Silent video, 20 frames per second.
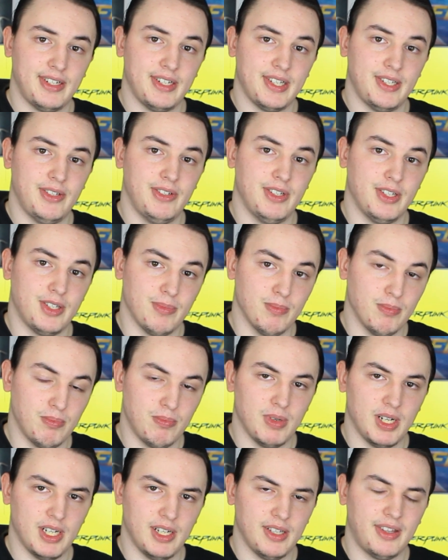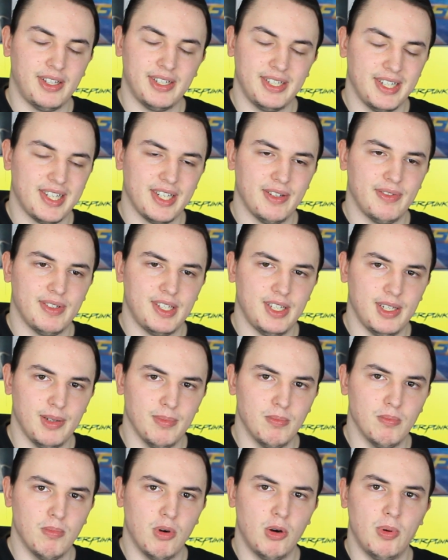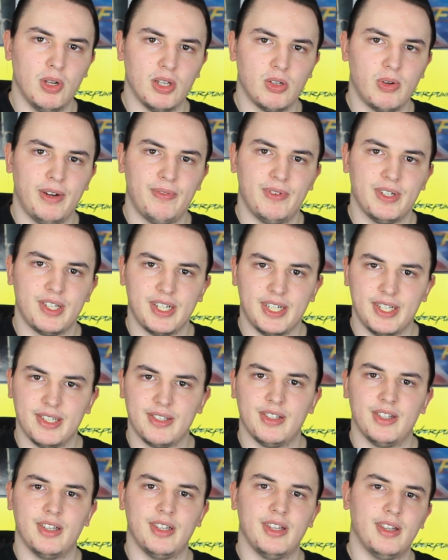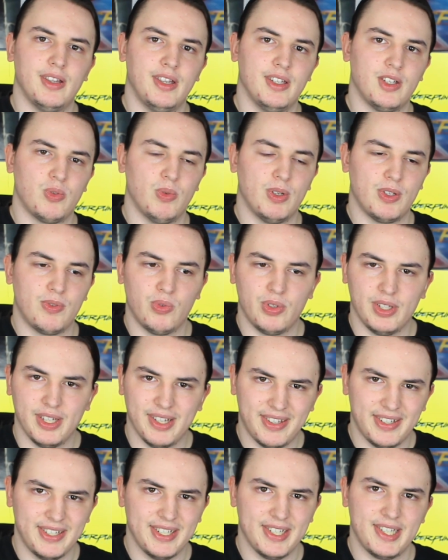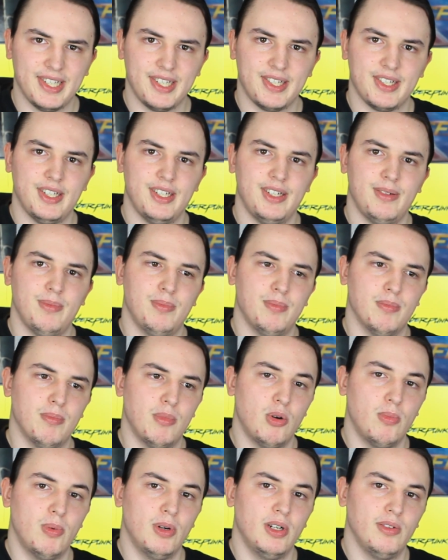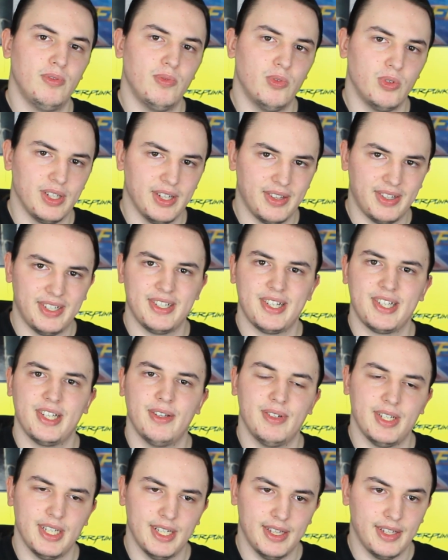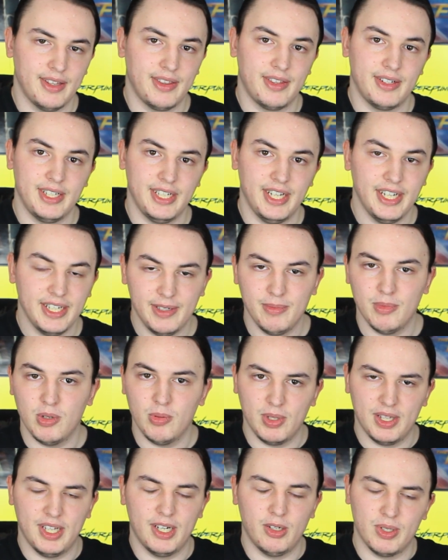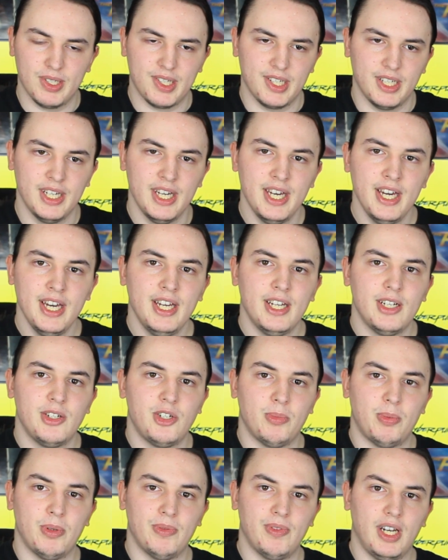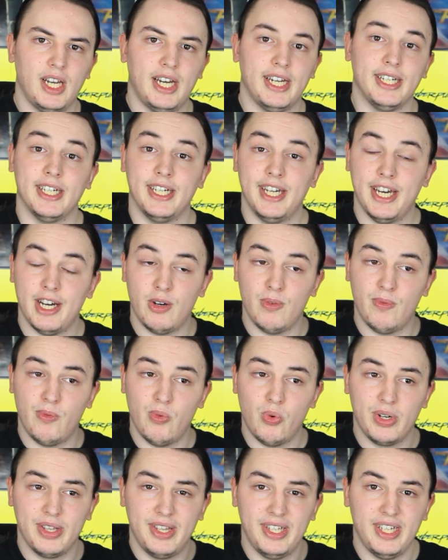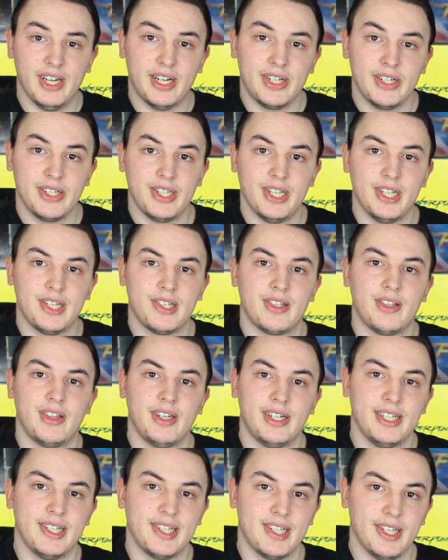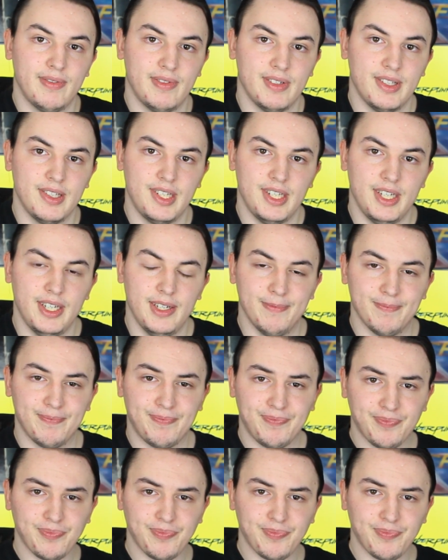30 series uh, 3070 mobile graphics cards. This was for the 3060 mobile, for the 3070 and the 3080 mobile. That was a uh, top of the line. Now for the RTX 3070